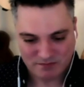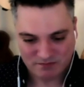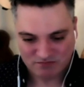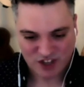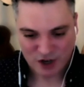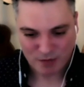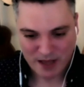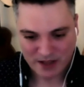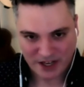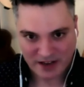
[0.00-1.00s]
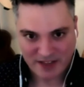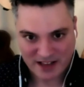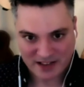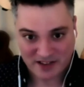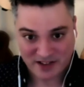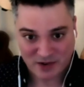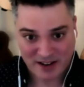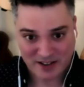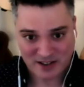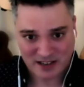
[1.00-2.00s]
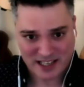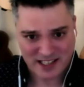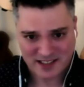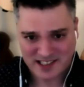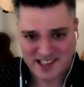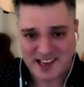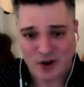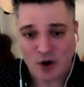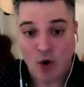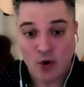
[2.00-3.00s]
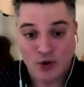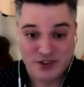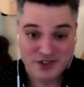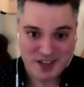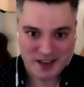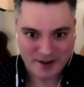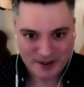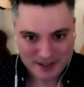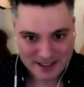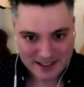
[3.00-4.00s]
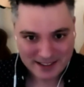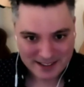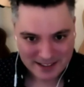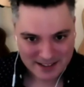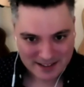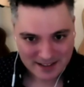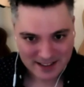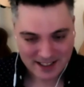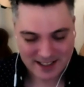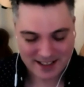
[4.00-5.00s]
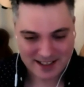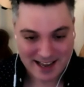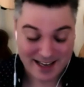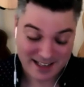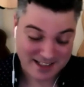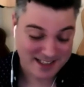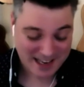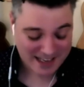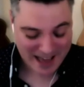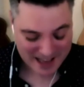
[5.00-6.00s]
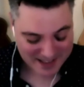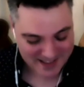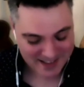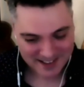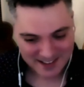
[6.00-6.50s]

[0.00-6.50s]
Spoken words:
you know, melody of that to the director. And I said, does this sound cold to you? And he said, yes.